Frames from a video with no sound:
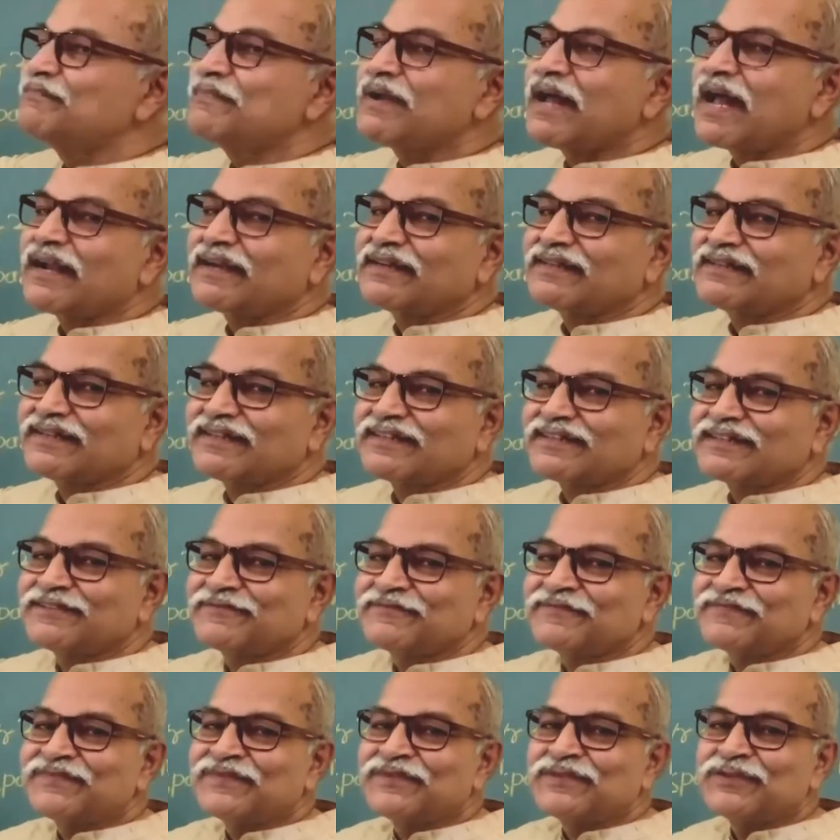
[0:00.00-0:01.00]
Magnet.
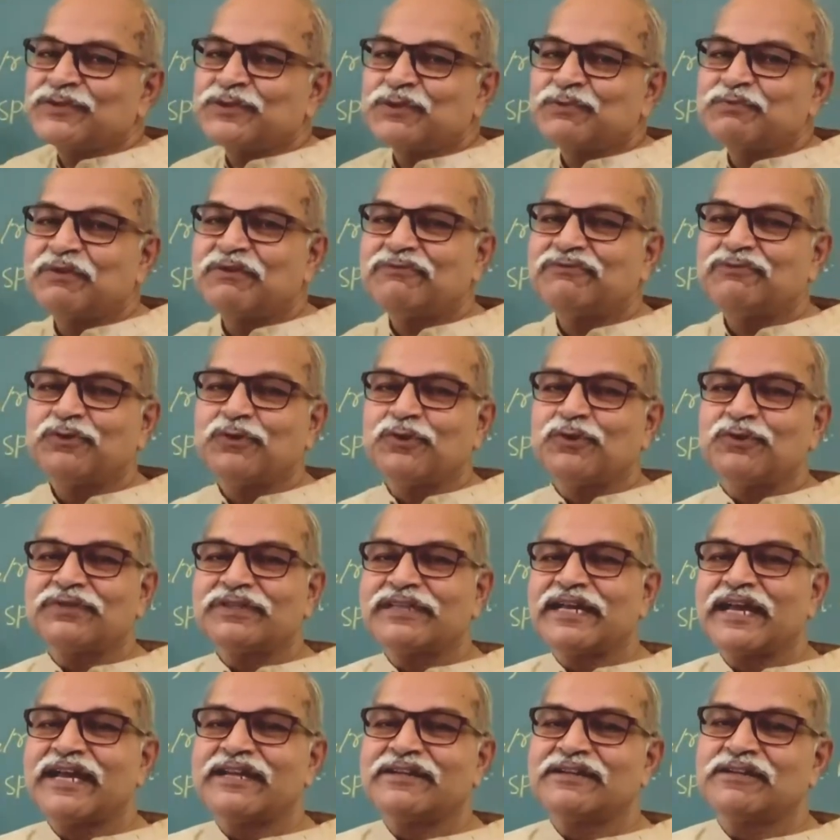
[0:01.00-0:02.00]
So before
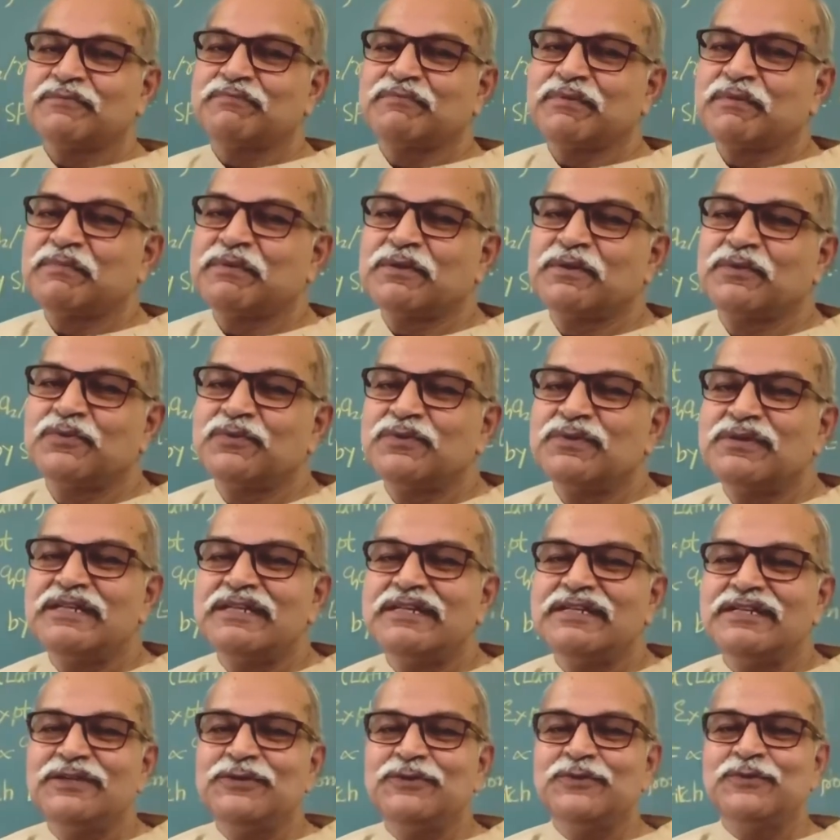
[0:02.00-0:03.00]
that, people
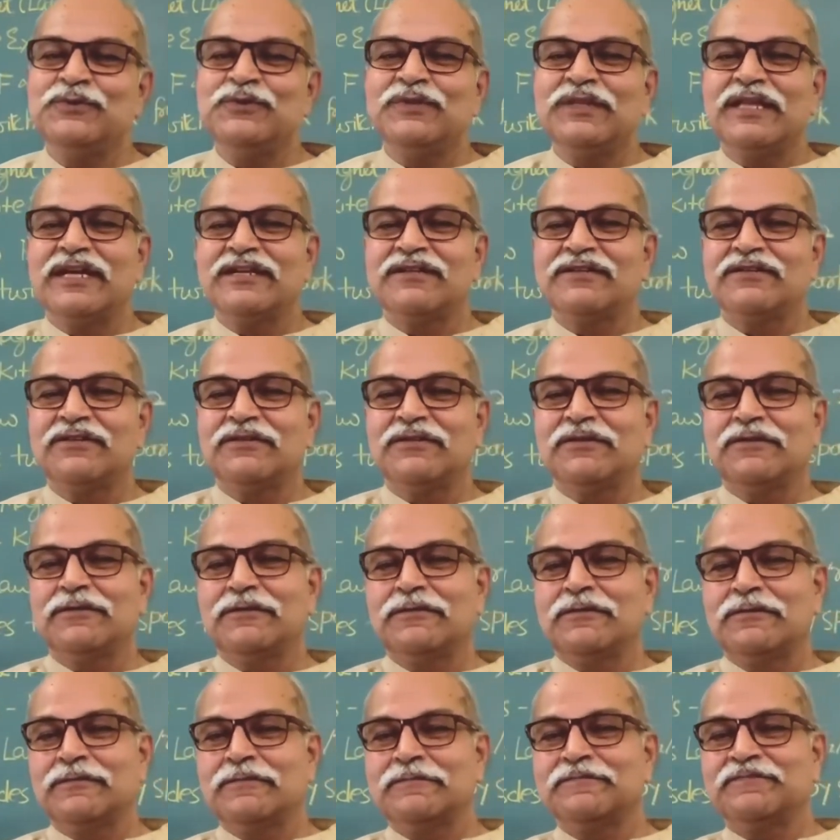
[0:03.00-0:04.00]
only knew that,
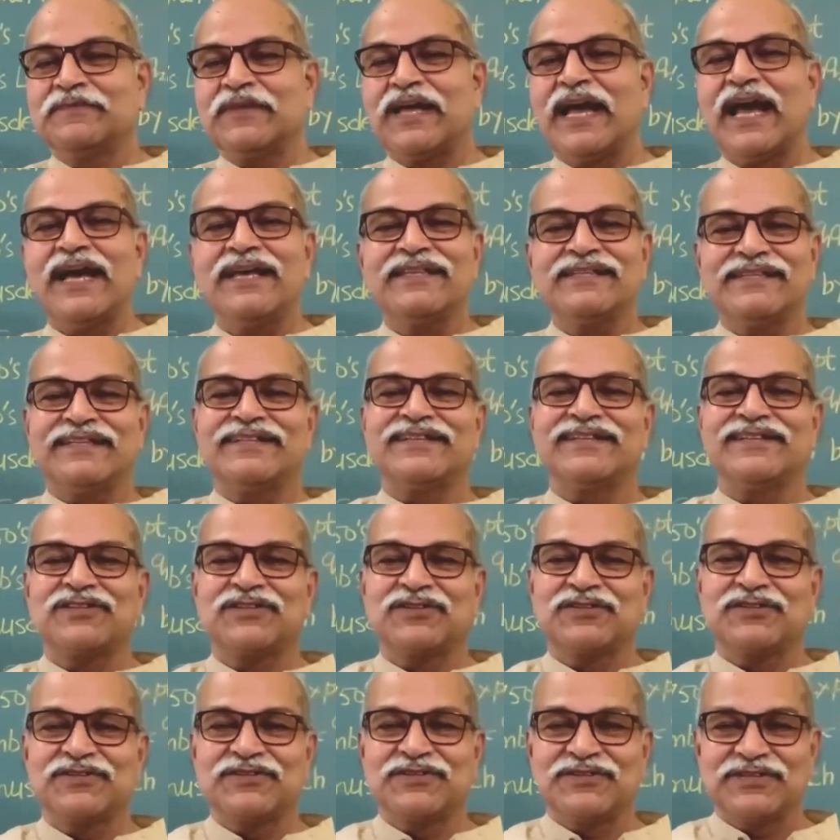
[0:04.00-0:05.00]
as
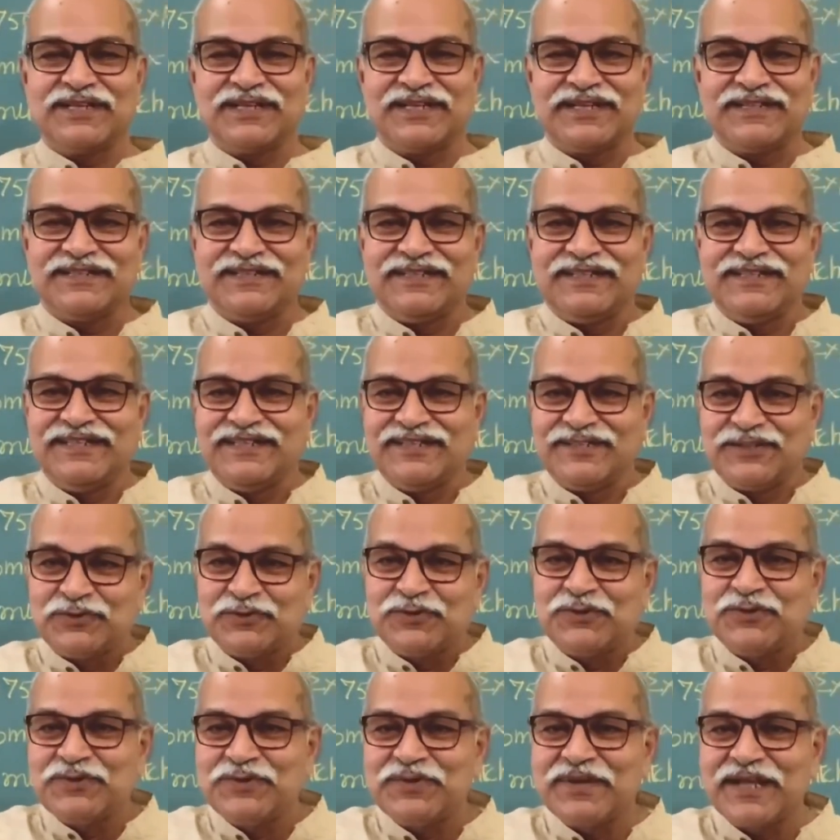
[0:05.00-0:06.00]
it is
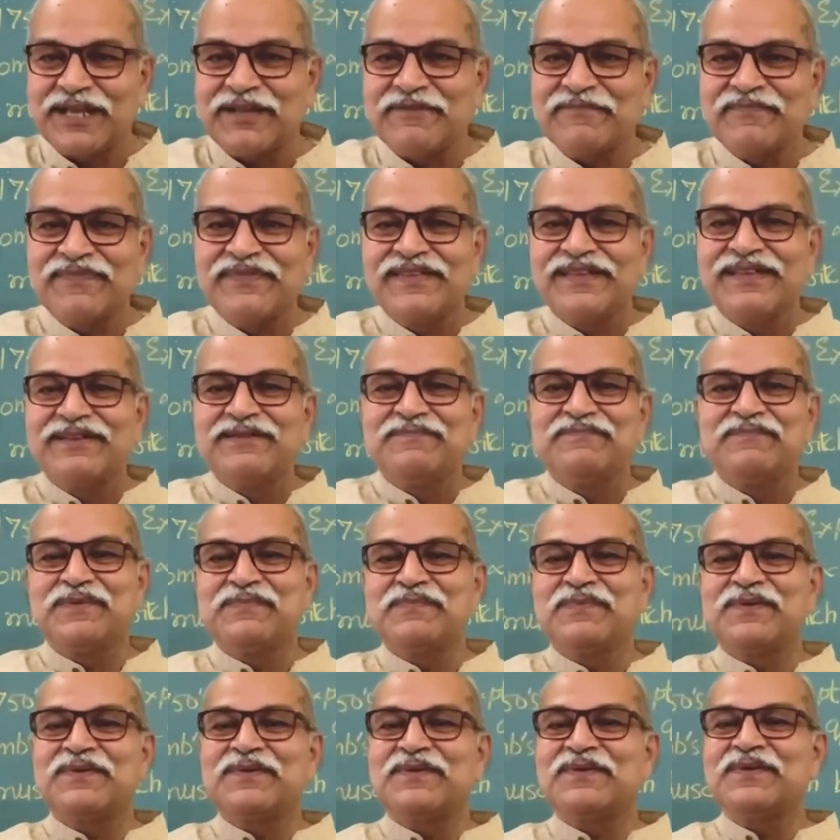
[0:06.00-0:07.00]
known today,
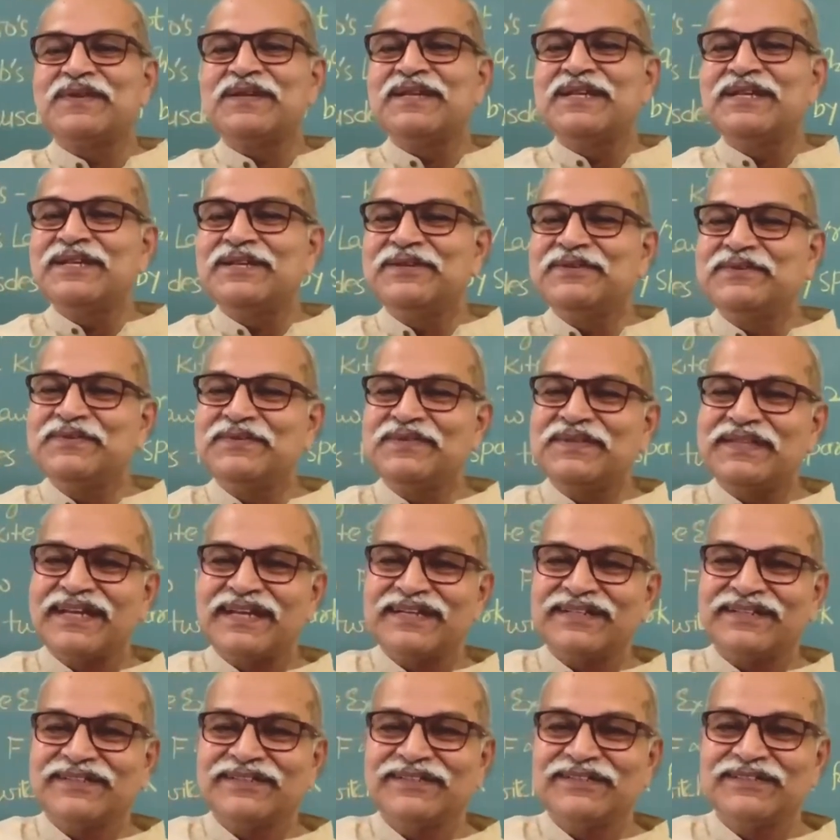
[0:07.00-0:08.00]
people only knew
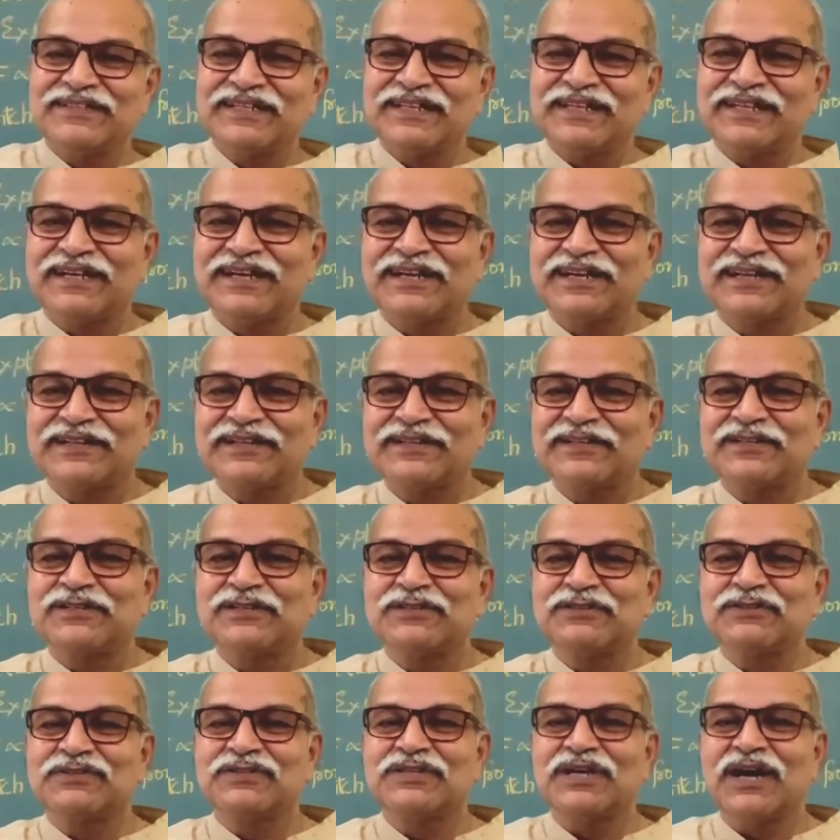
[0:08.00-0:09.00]
that there
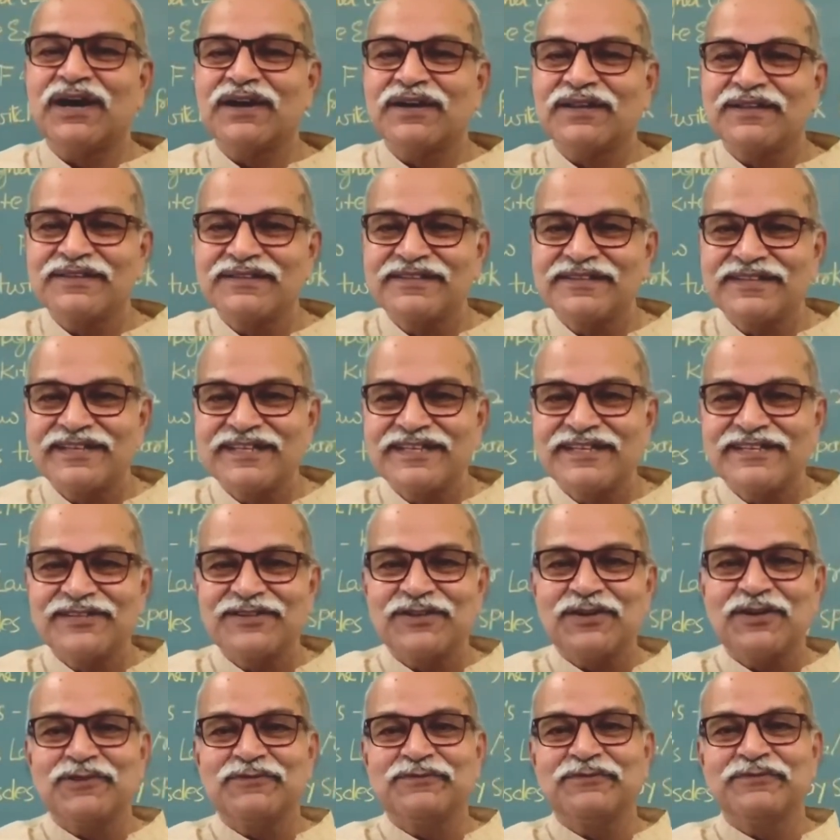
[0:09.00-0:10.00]
are charges
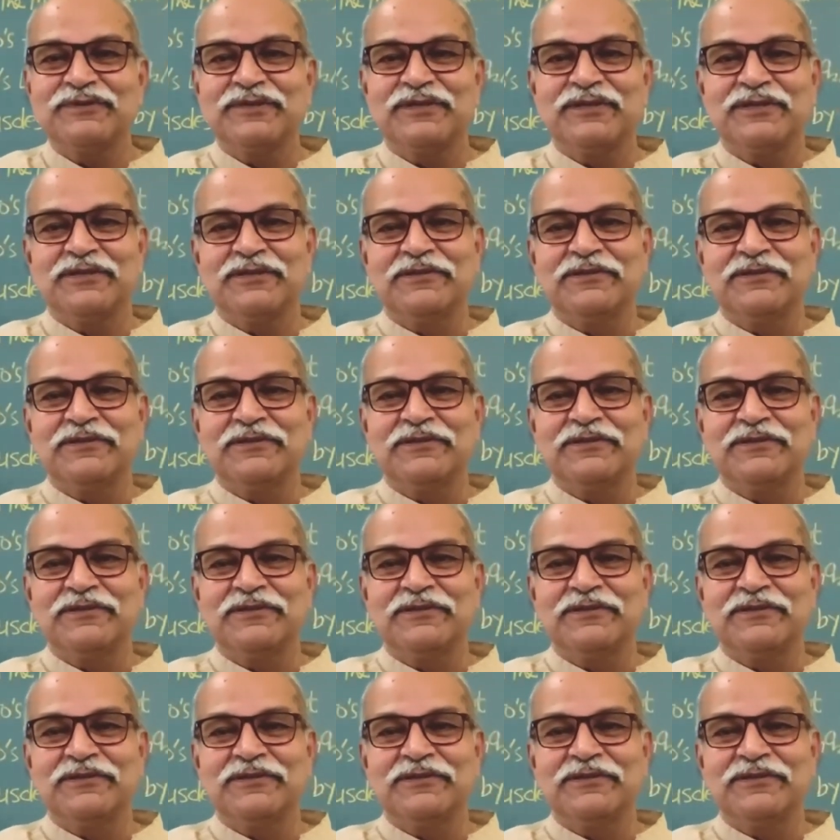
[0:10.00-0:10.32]
of